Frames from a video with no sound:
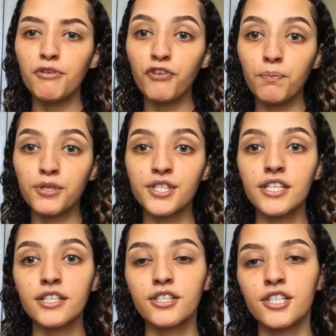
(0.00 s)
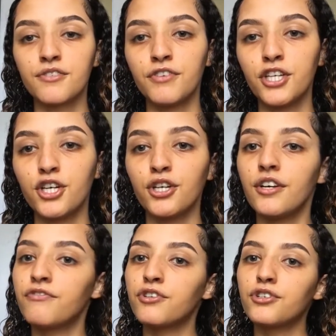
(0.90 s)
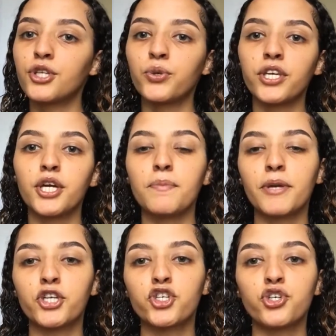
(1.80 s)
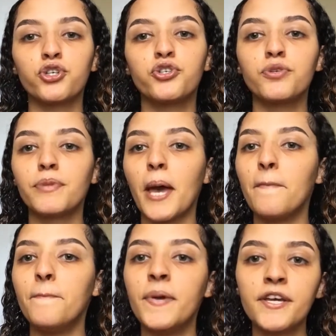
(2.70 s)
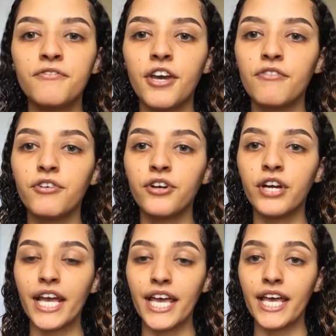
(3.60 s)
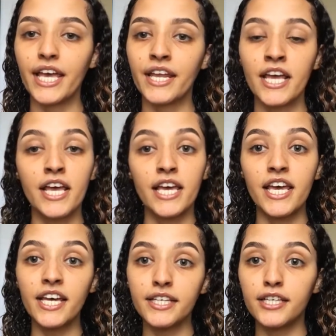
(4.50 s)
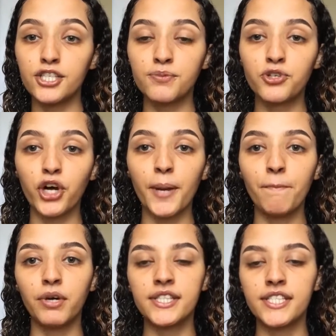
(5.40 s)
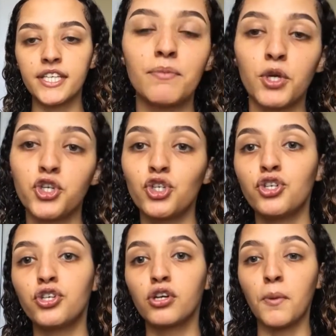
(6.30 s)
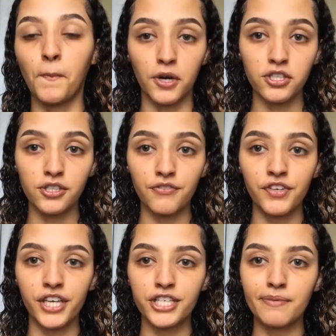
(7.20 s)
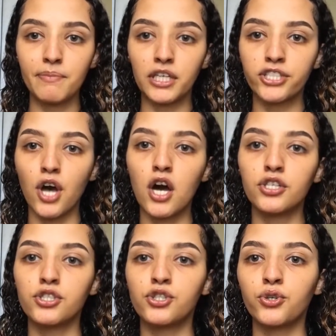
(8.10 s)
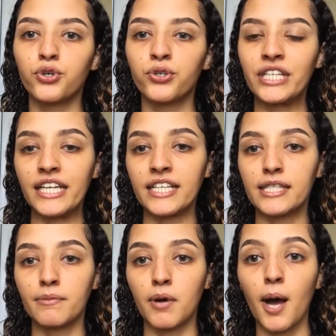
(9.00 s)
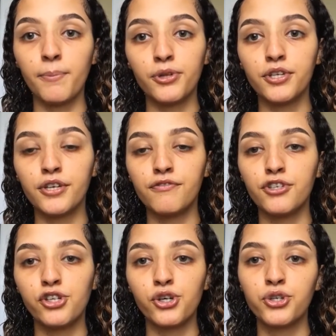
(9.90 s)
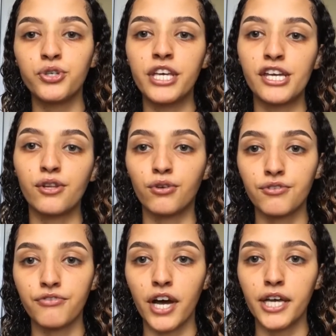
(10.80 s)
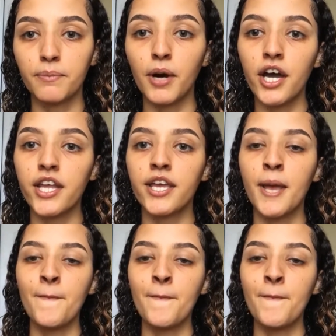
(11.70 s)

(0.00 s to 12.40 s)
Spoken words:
Before proceeding to this video, if you're new here, make sure you do me a big favor and hit the subscribe button. Make sure you turn your post notification bells on so the next time I'm uploading a video you get notified about it.